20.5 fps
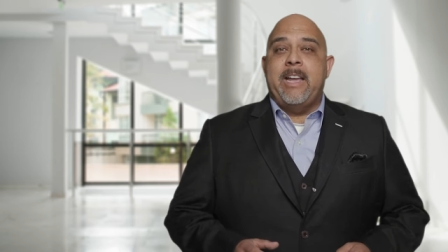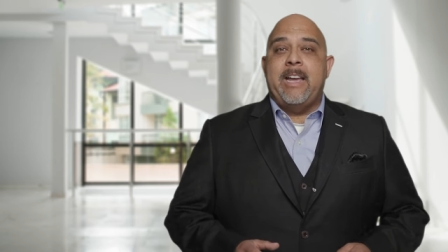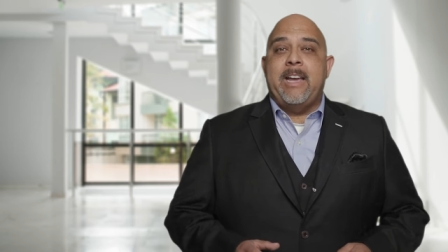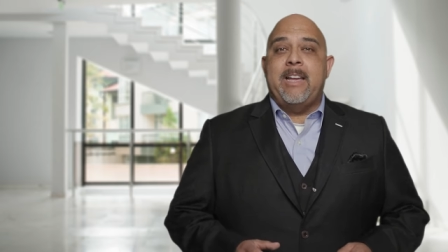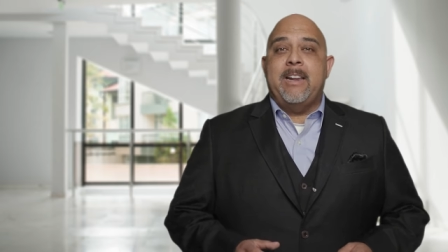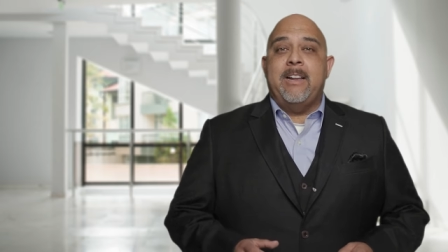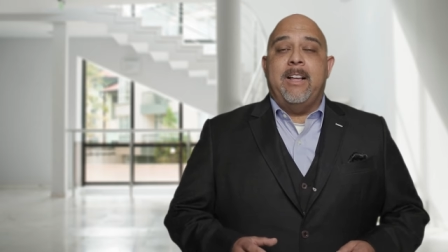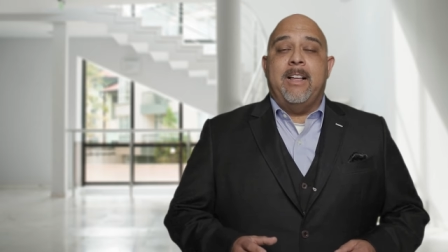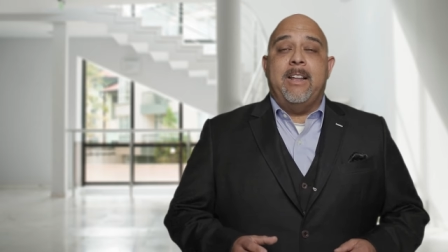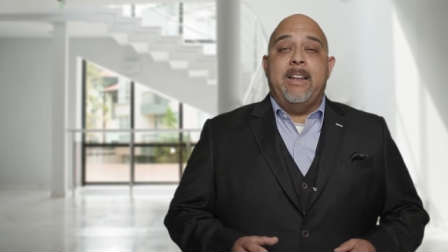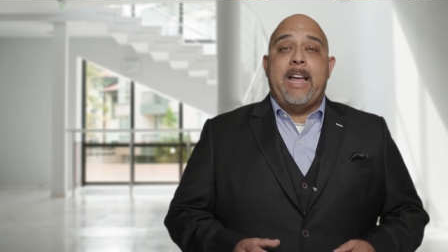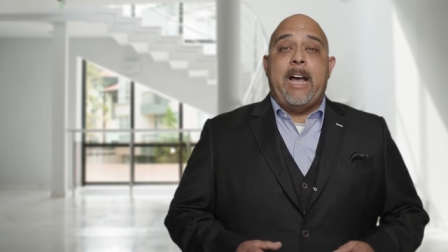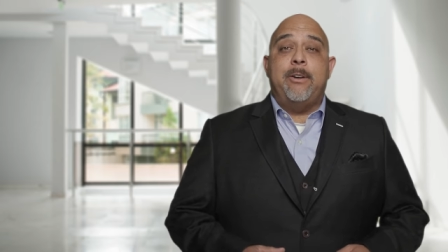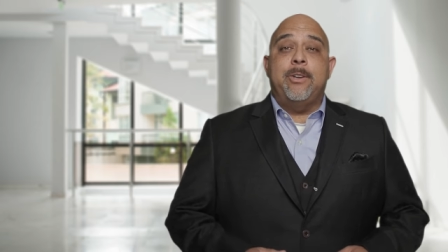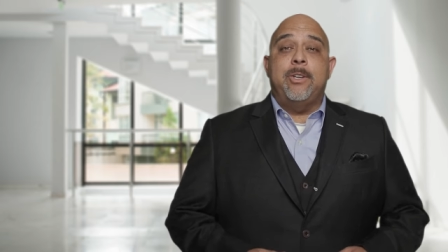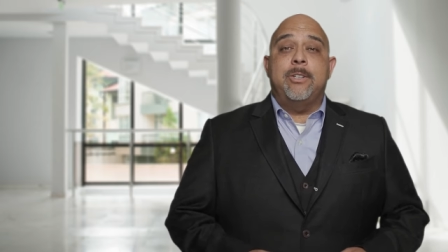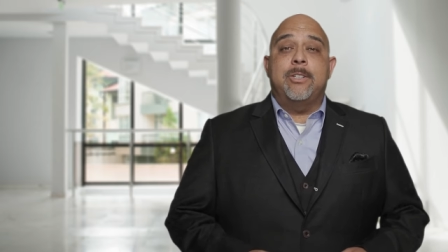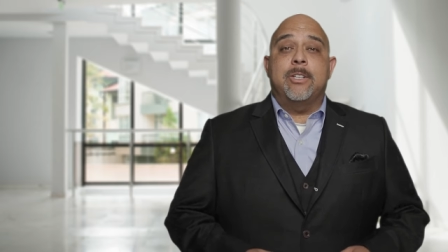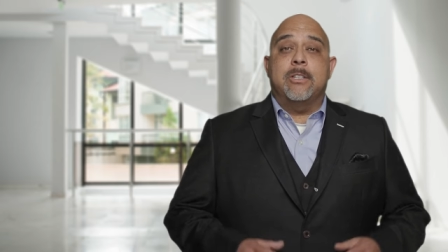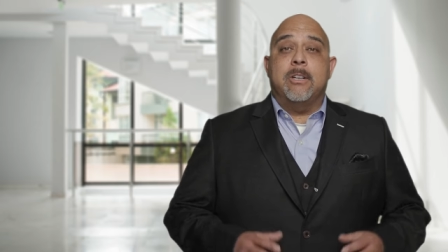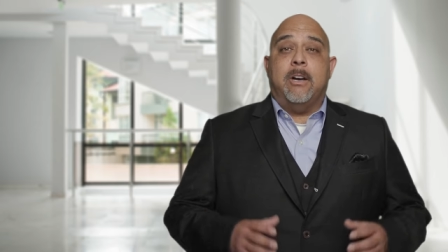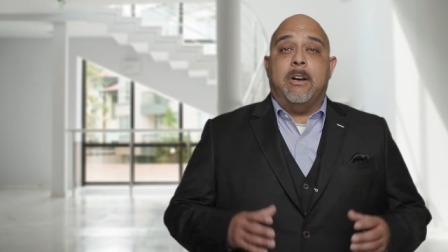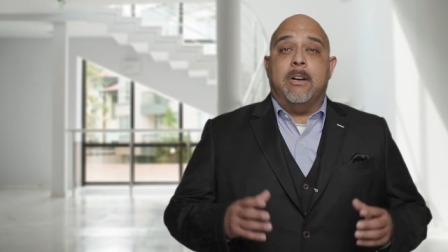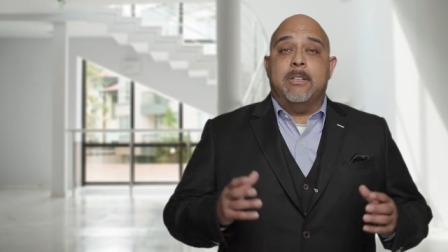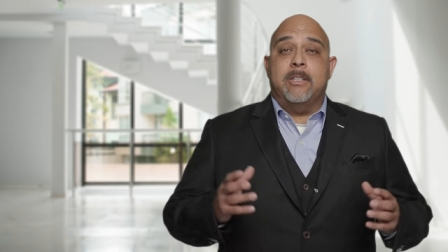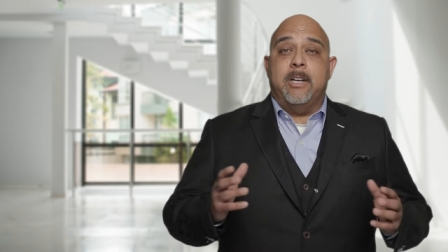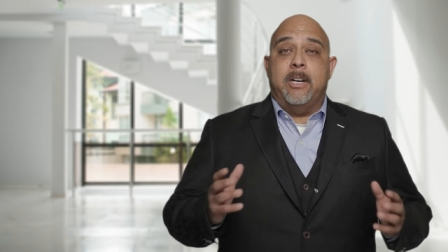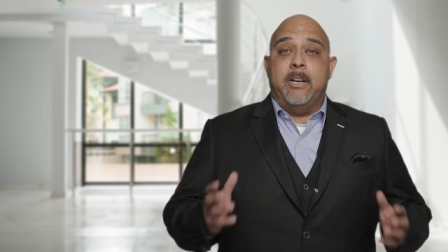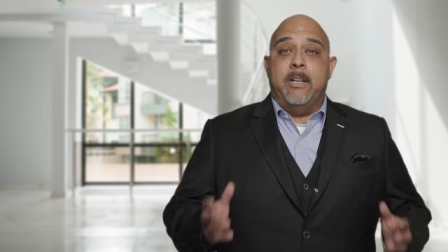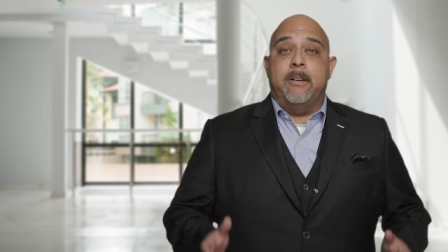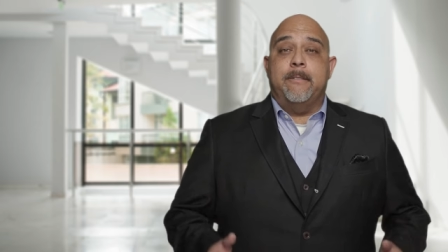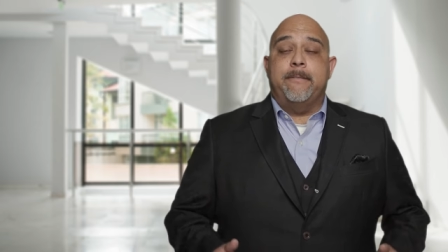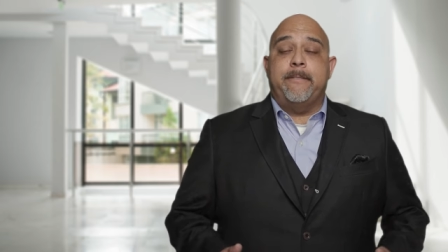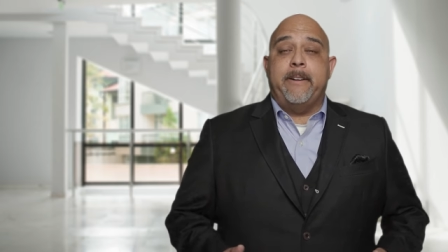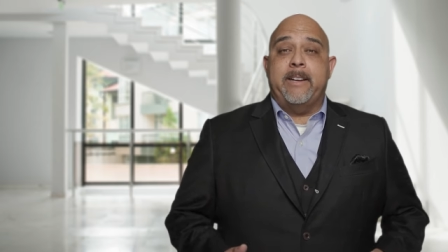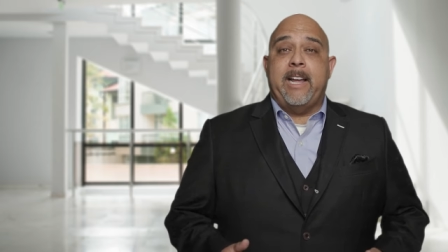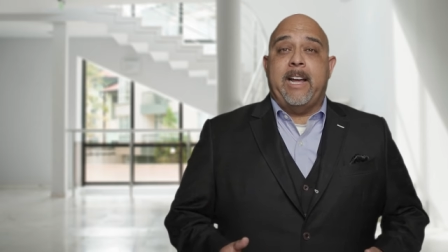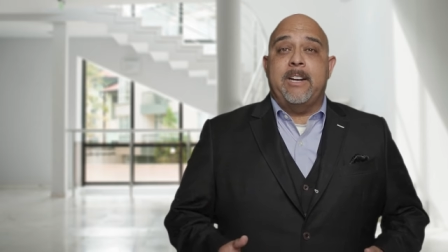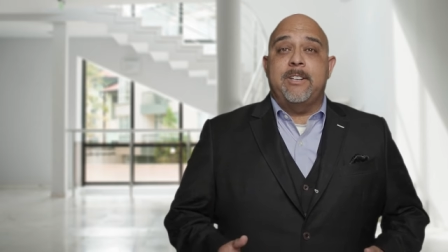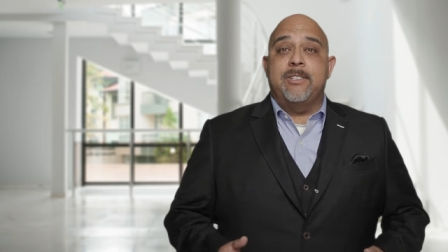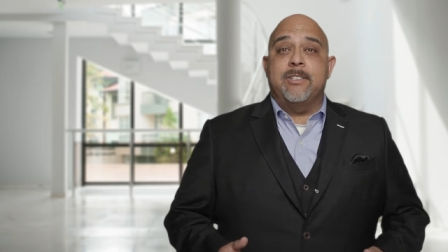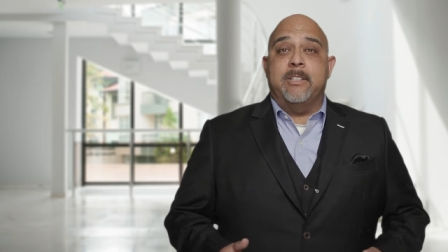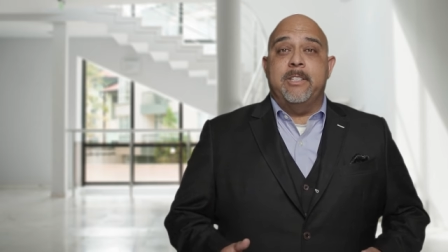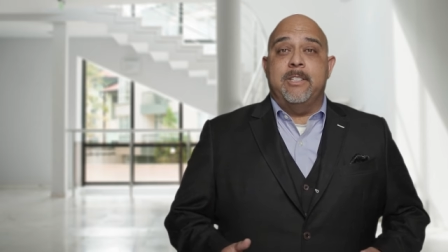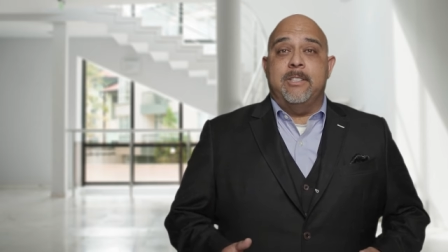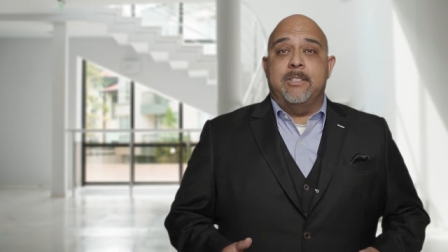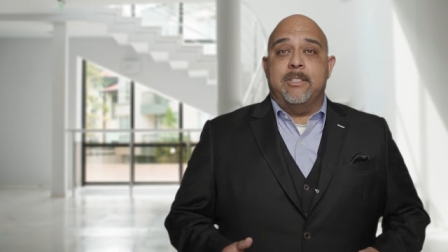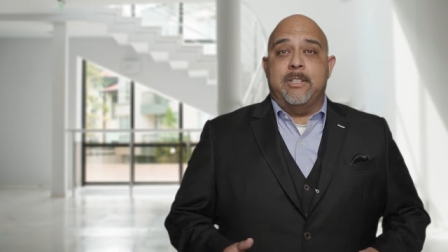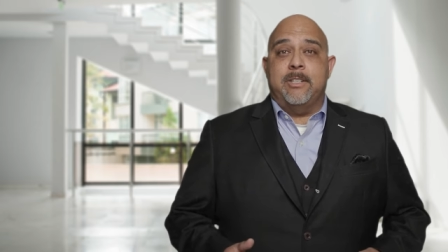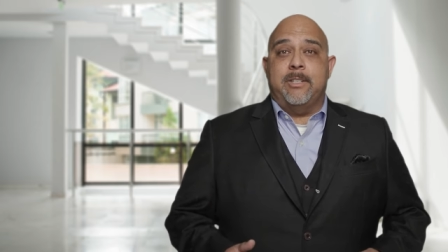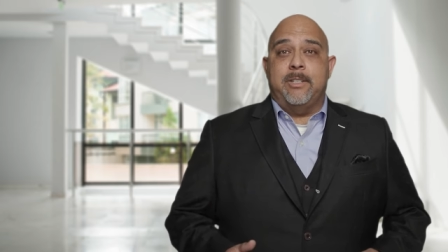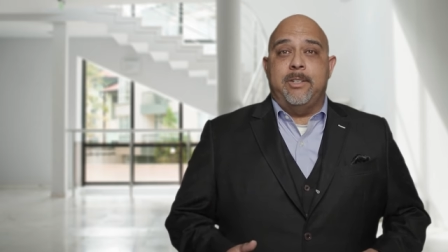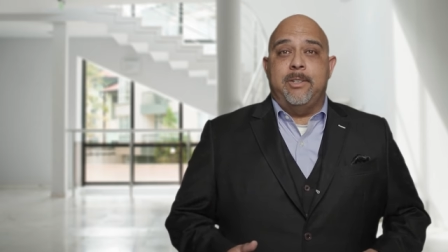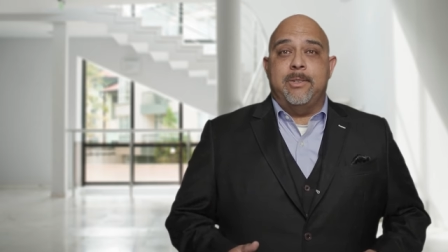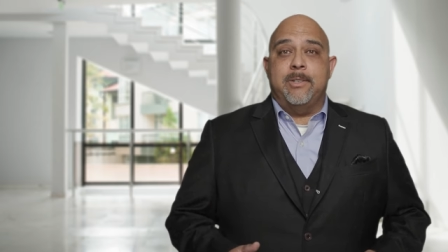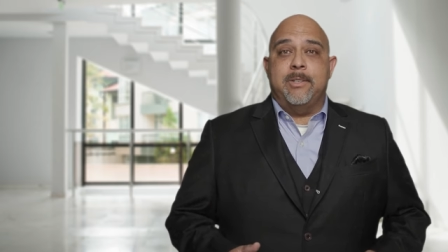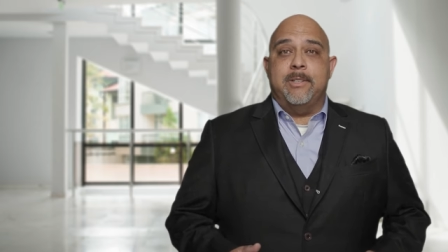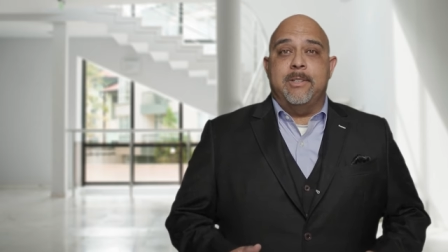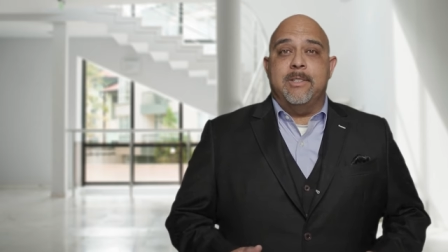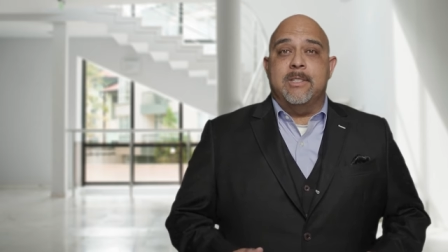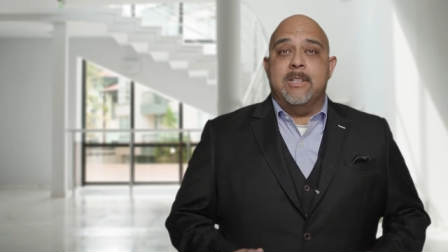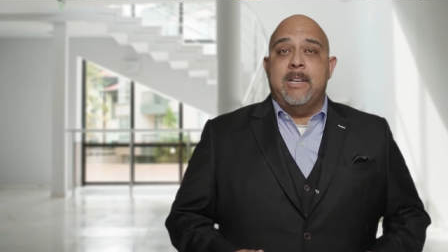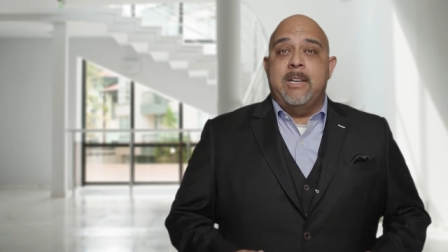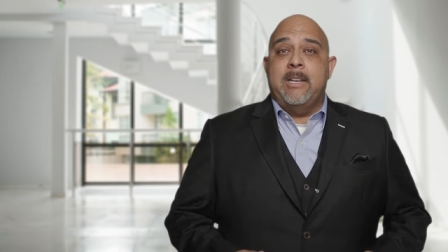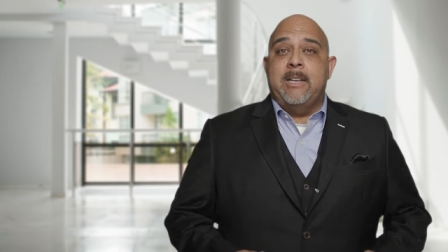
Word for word: and allow you to talk to other financial institutions